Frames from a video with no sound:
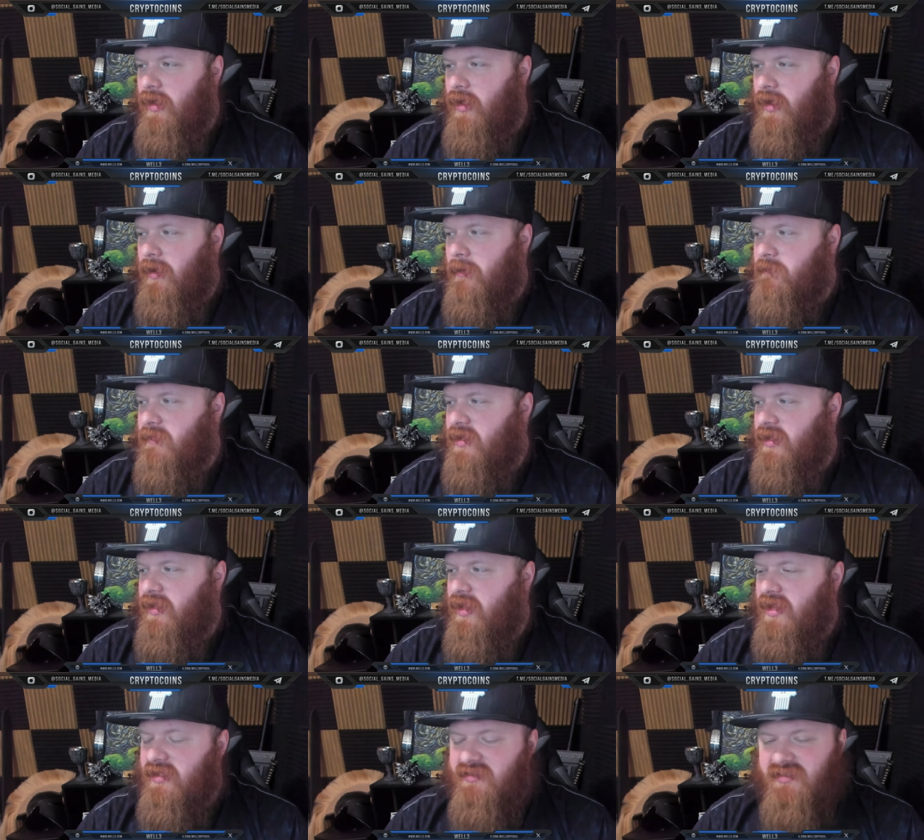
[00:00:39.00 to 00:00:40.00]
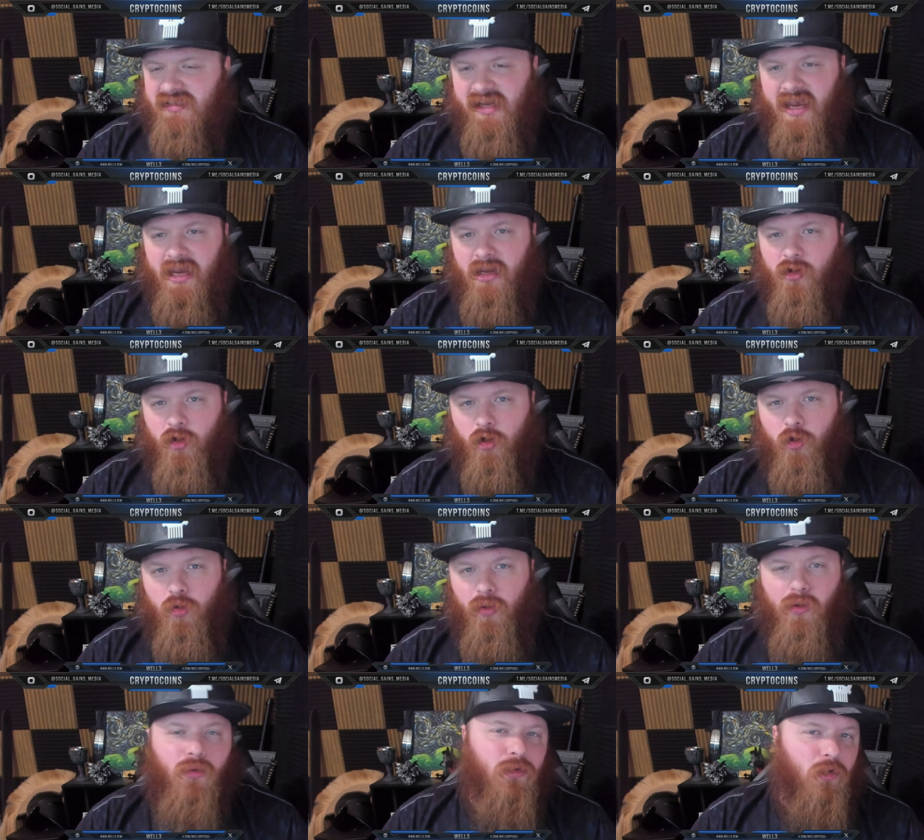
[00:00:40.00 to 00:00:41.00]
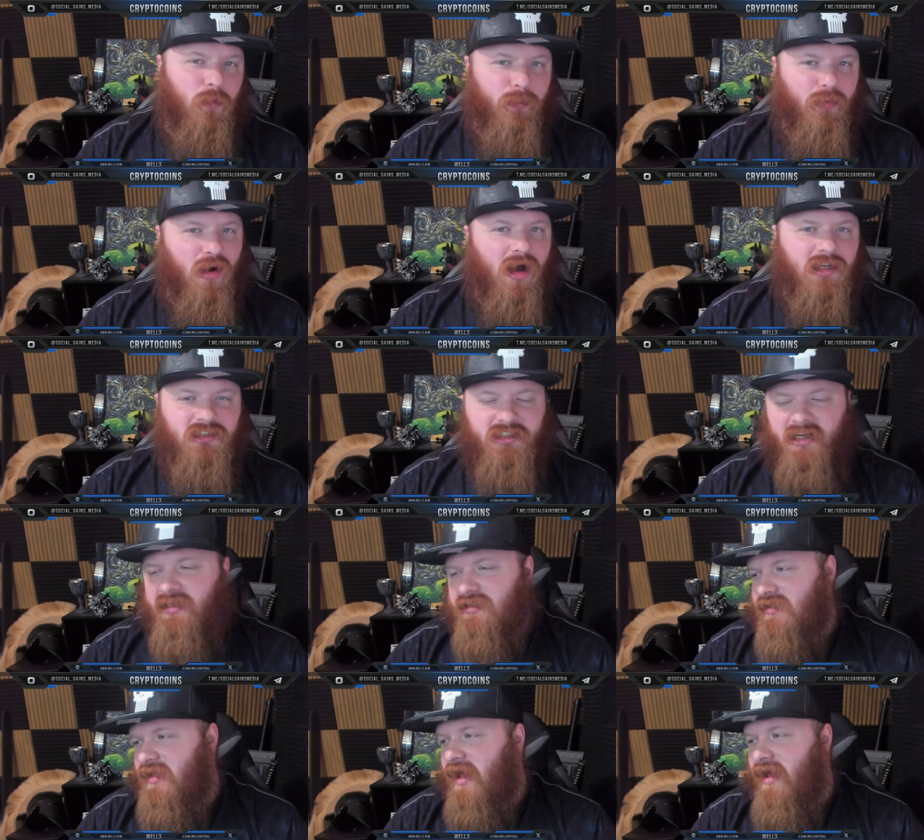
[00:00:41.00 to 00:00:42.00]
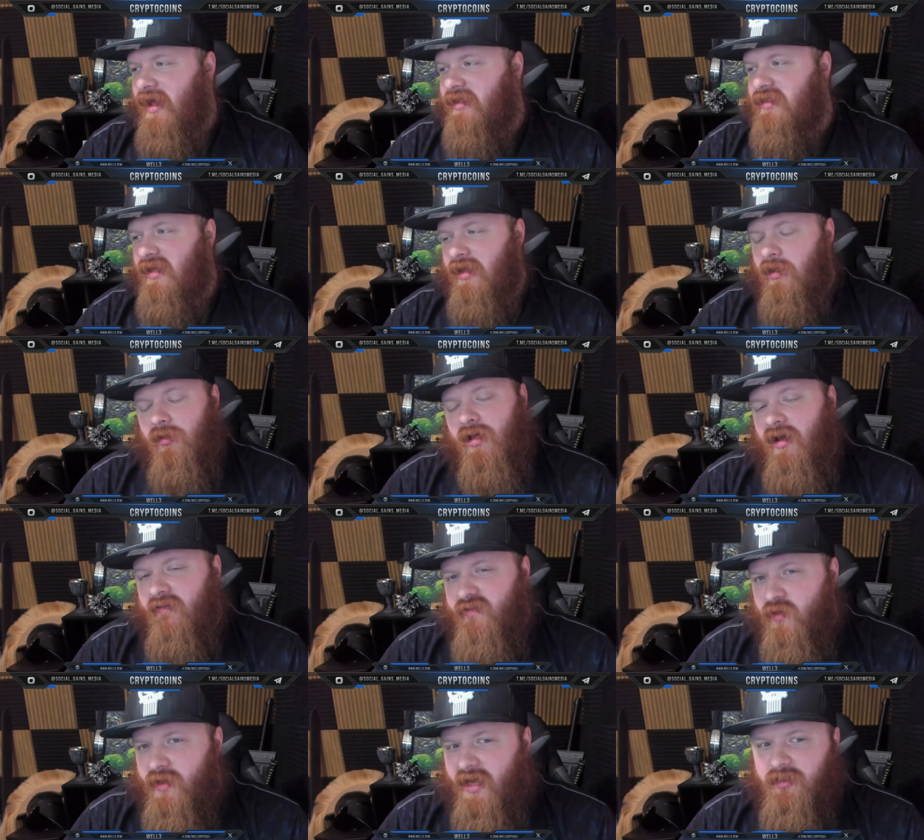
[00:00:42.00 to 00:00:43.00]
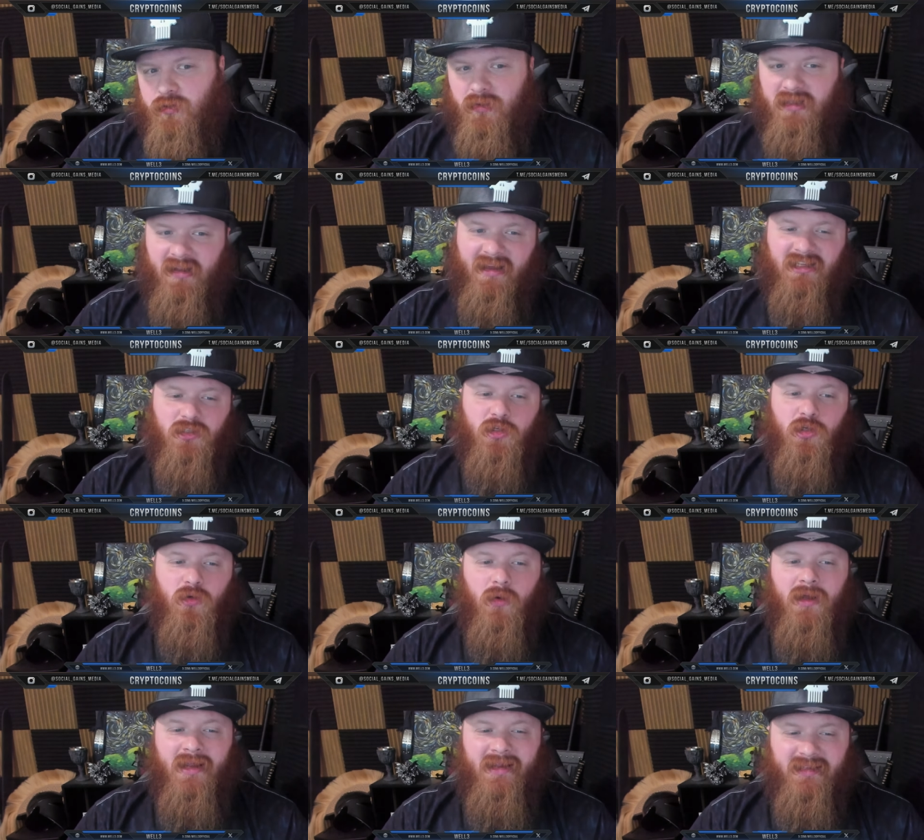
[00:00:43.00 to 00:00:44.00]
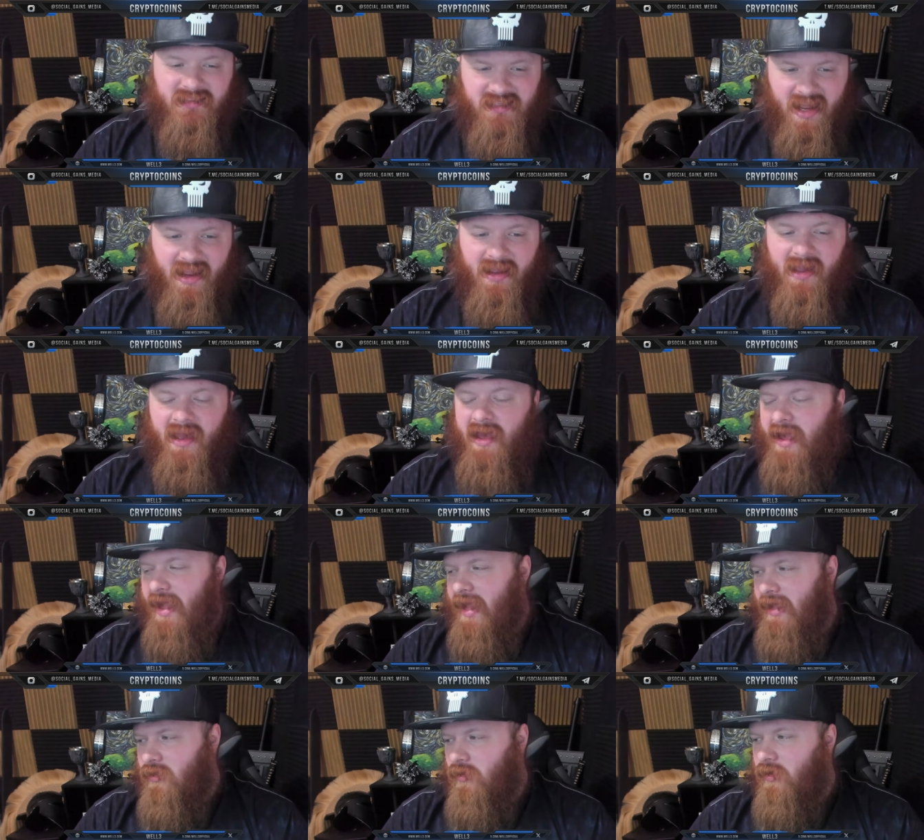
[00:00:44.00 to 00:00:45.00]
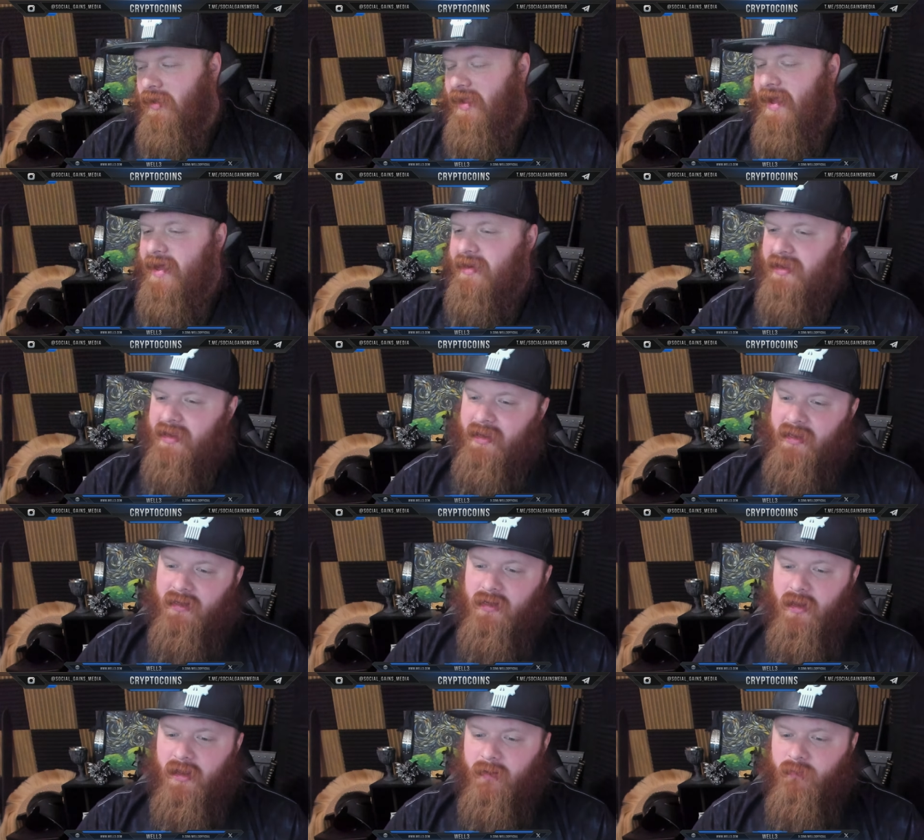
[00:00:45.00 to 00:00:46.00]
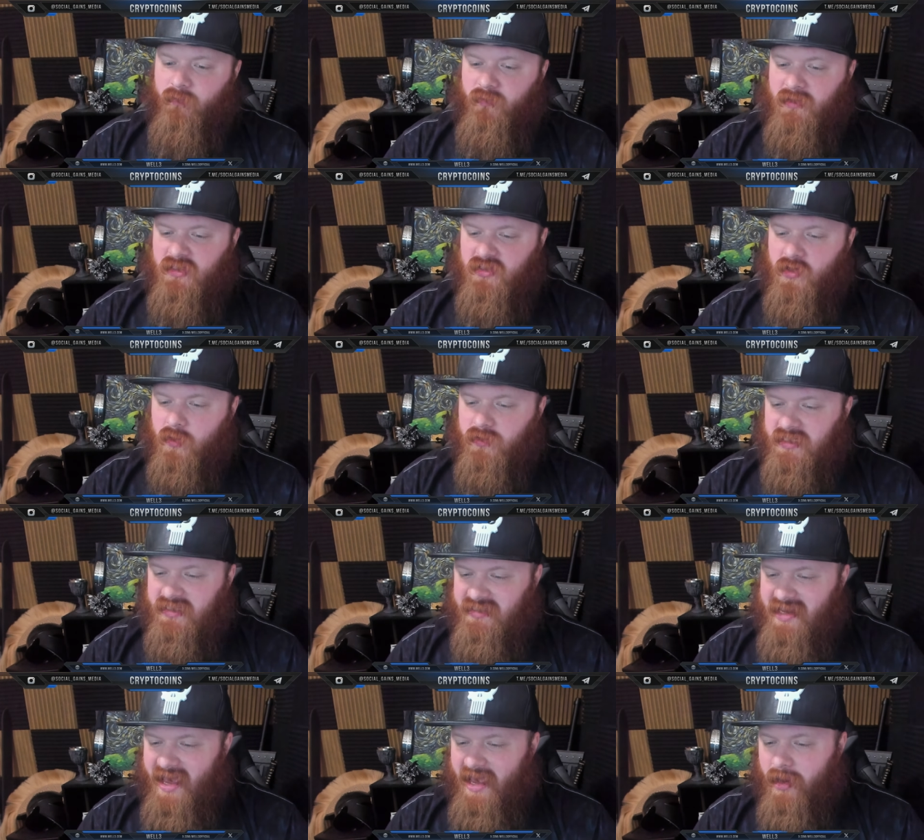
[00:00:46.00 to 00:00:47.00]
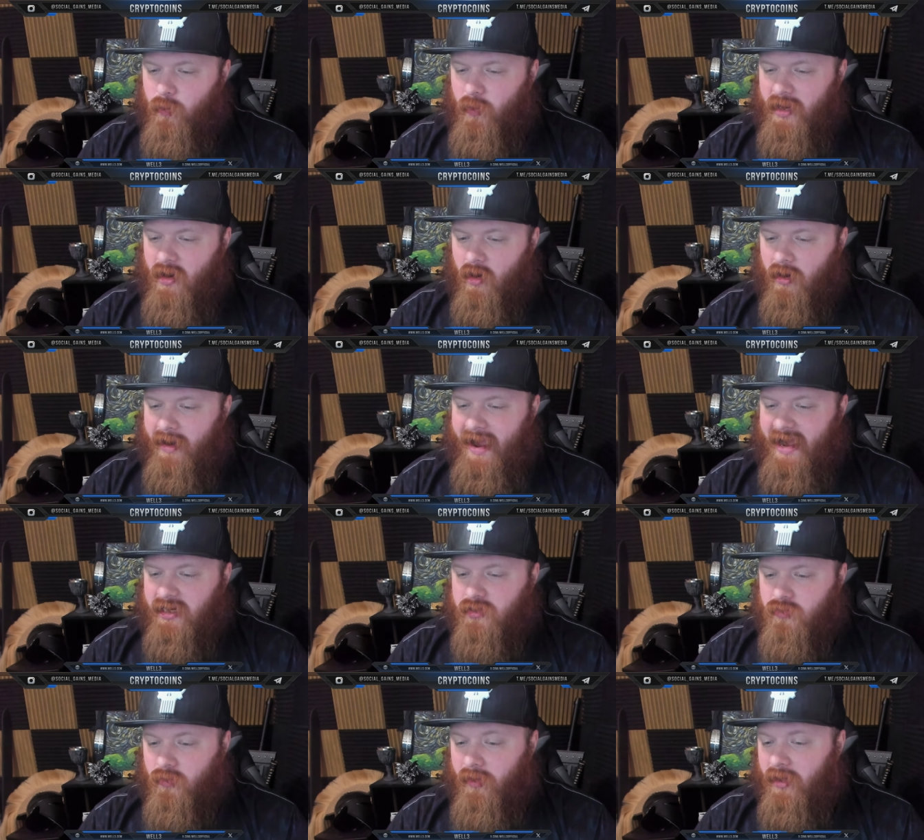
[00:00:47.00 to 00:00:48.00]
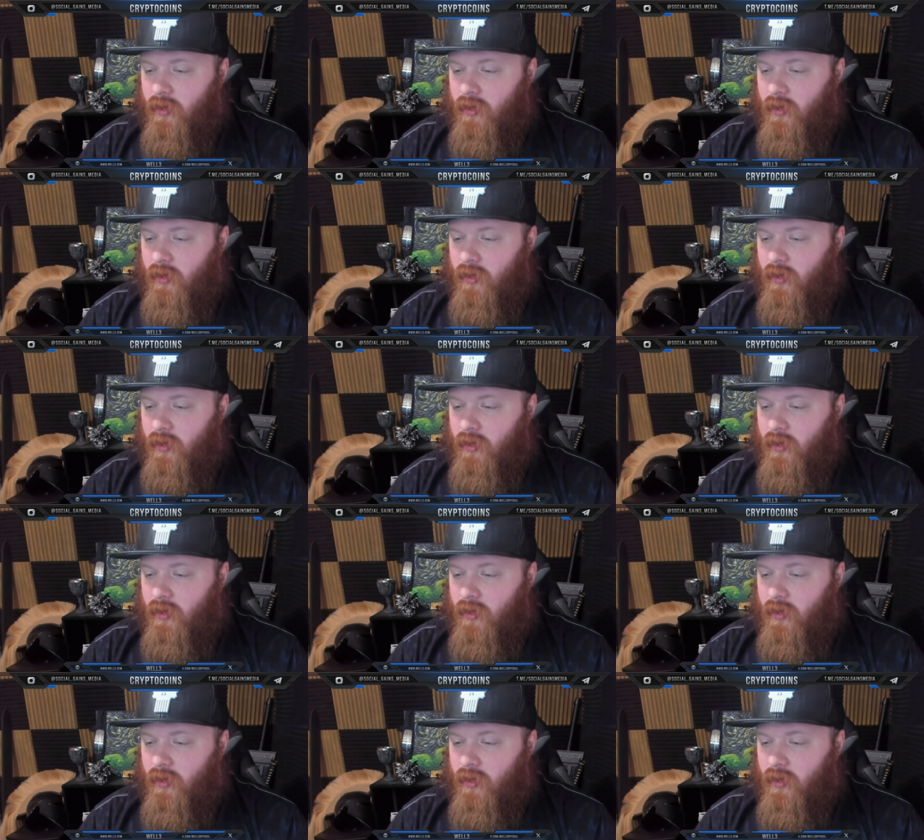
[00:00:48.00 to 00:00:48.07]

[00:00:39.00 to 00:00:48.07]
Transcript: uh, insane or cool new projects that I think a lot of you guys would like to take a look at. And uh, so today we are actually